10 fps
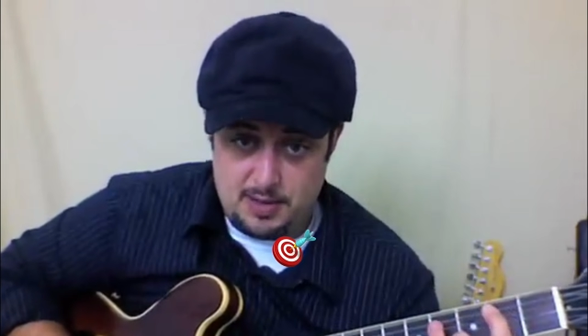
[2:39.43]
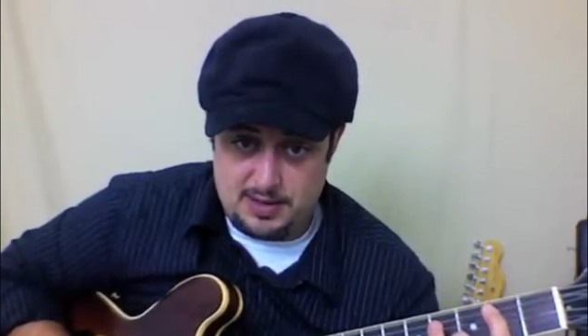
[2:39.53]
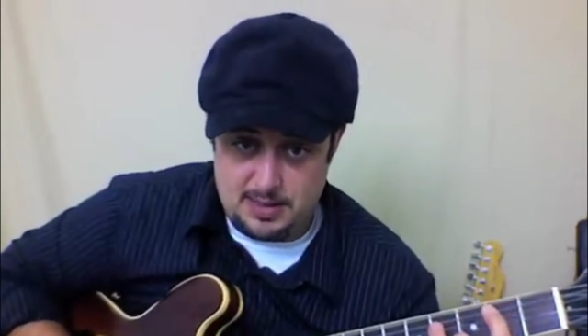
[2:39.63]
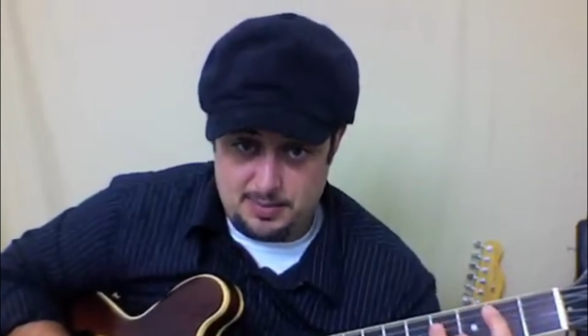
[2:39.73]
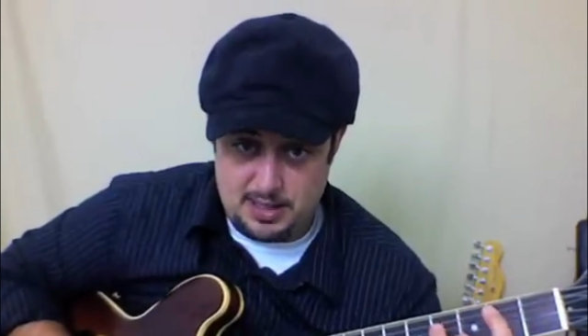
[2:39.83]
but
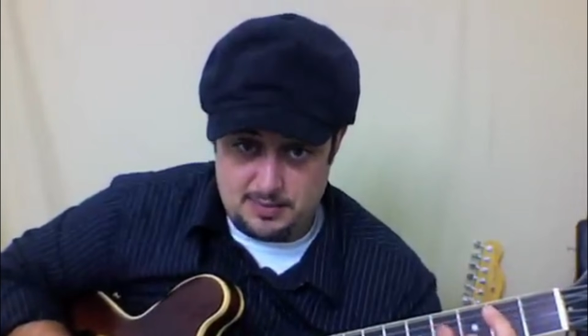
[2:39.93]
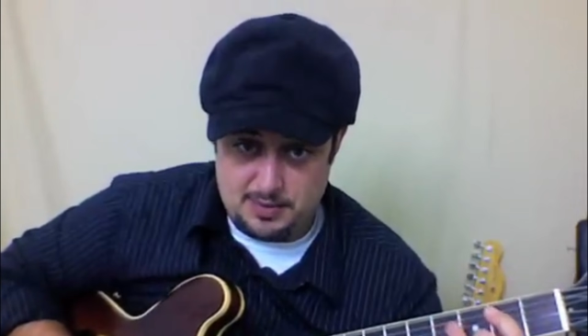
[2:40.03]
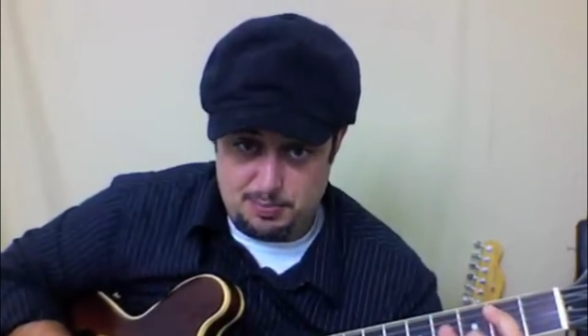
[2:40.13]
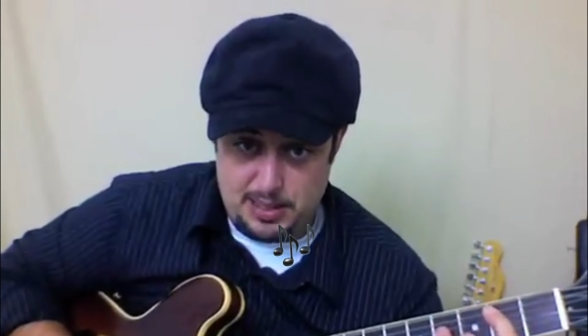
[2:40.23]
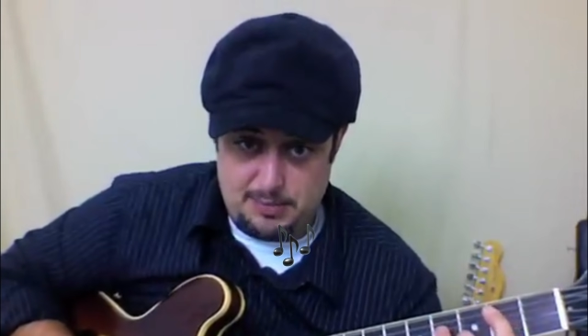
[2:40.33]
it then becomes
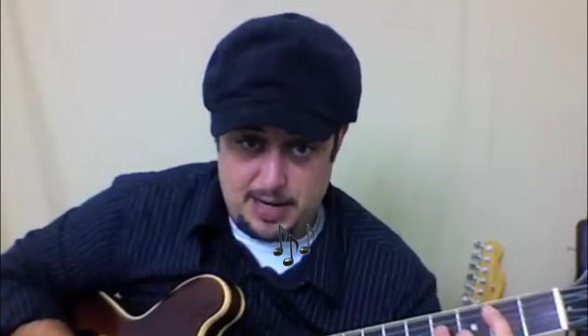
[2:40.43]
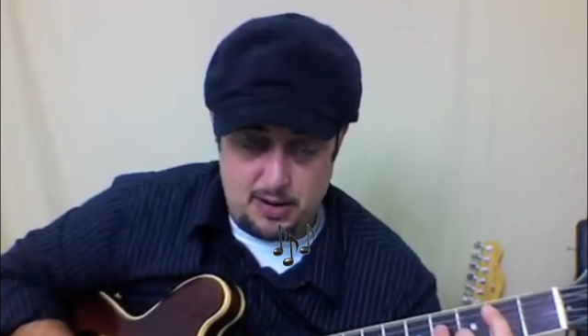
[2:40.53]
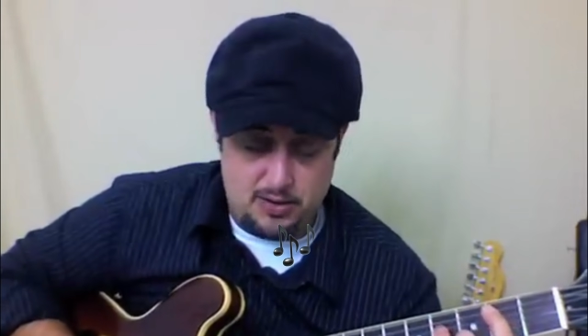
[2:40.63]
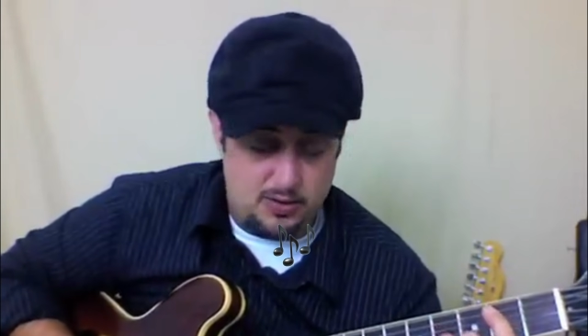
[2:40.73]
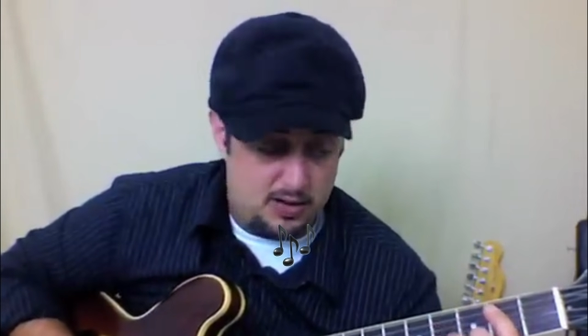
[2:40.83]
a B
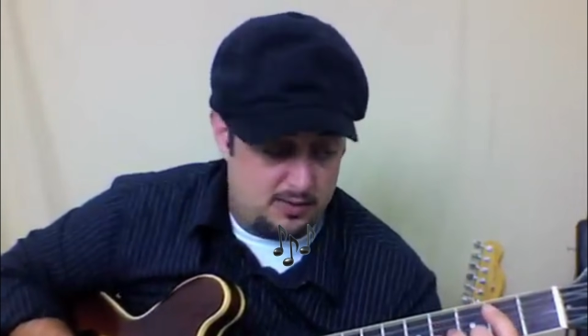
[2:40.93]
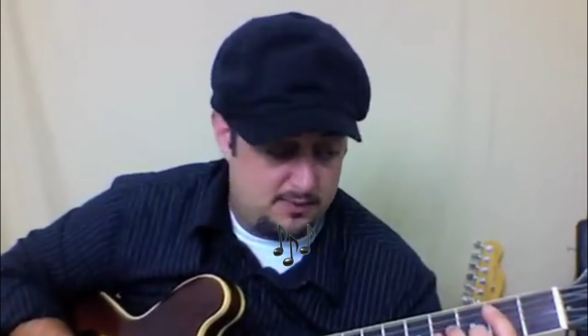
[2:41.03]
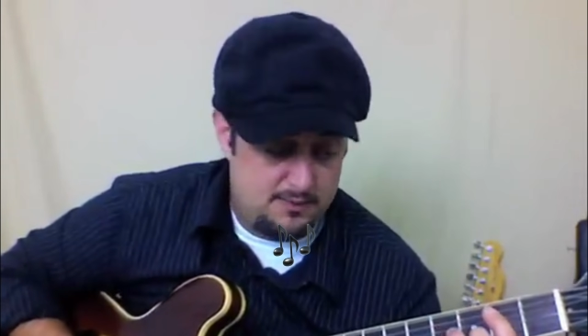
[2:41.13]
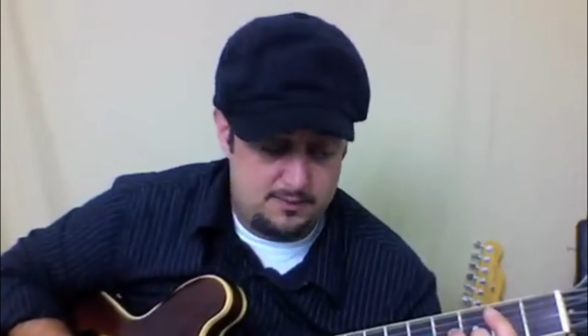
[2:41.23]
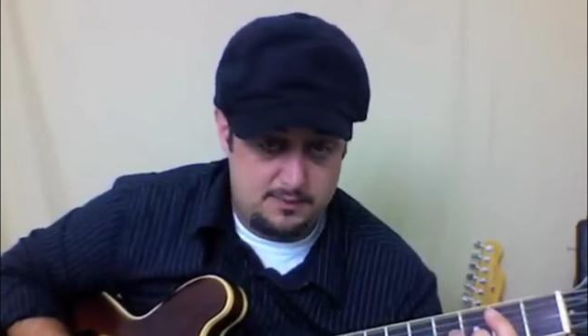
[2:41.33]
power chord.
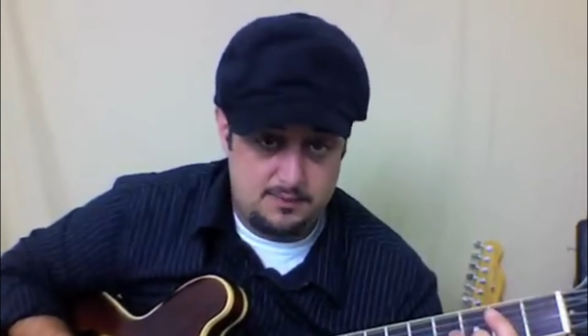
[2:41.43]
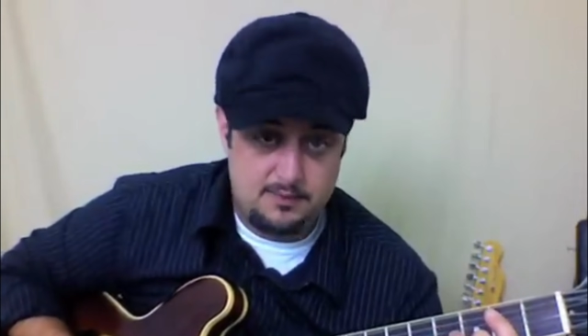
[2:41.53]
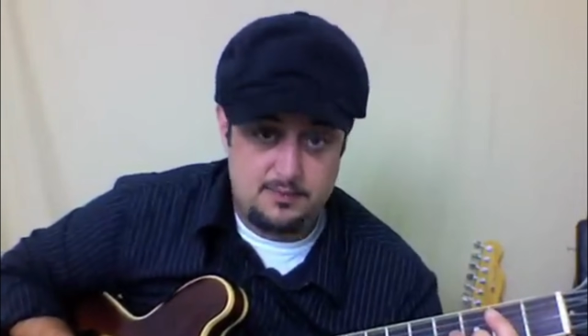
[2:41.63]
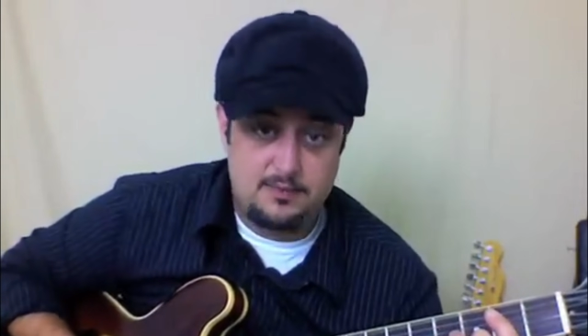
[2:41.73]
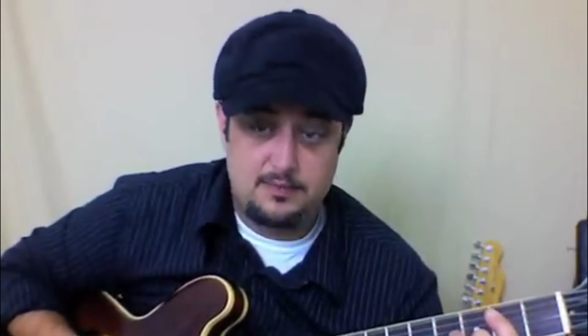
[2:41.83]

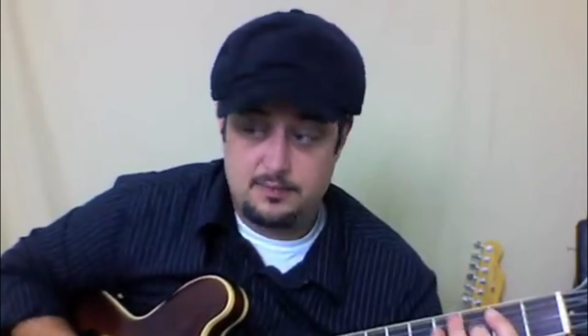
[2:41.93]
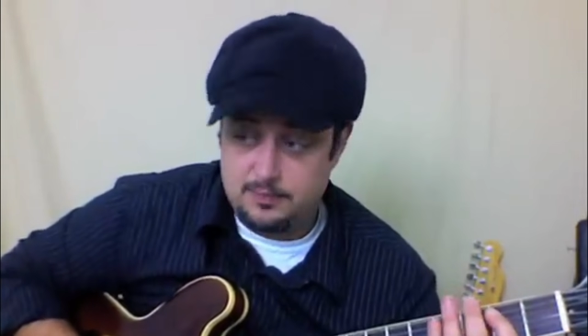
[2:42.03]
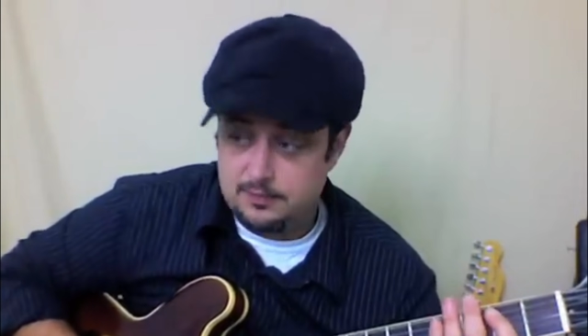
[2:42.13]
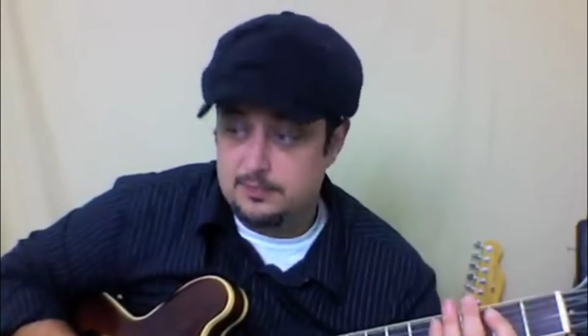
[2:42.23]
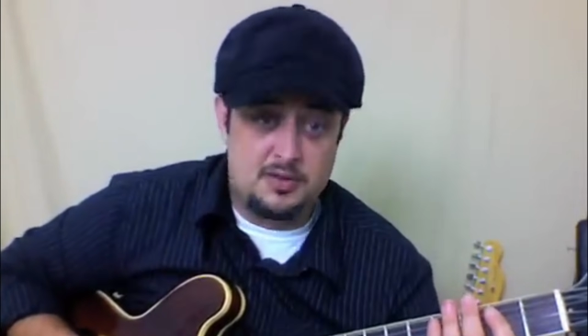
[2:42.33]
Then